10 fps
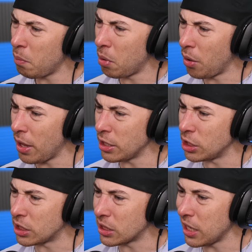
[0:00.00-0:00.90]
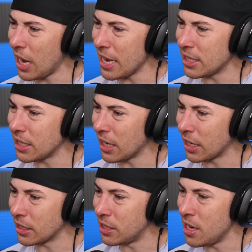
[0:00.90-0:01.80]
Bro, that is just slicing
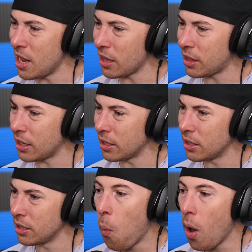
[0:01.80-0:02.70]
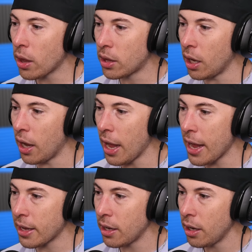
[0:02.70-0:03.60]
like it's nothing. What the
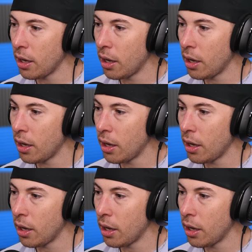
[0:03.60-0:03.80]
heck?